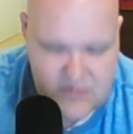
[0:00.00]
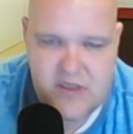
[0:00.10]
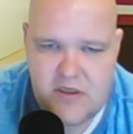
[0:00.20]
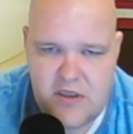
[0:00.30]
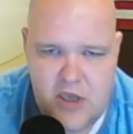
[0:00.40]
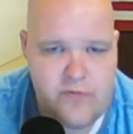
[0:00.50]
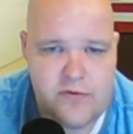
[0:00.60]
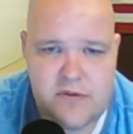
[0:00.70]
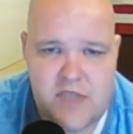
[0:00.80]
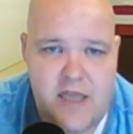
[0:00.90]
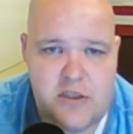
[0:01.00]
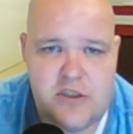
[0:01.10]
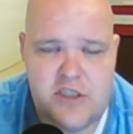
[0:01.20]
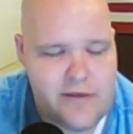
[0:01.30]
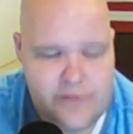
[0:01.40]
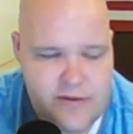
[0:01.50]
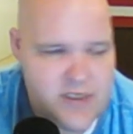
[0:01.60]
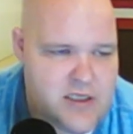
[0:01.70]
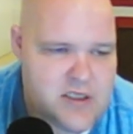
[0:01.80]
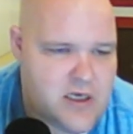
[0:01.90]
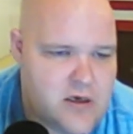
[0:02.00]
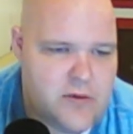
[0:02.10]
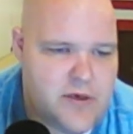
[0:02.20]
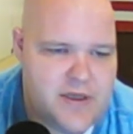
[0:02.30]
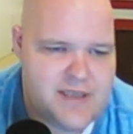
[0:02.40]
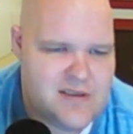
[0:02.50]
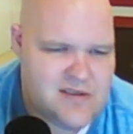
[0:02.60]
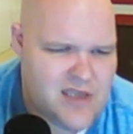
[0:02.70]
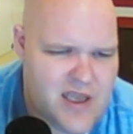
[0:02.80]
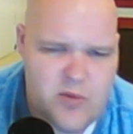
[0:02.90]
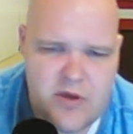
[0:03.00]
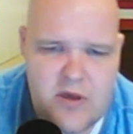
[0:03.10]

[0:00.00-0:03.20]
careful touch, gentle touch. I don't know what that sounds gay, but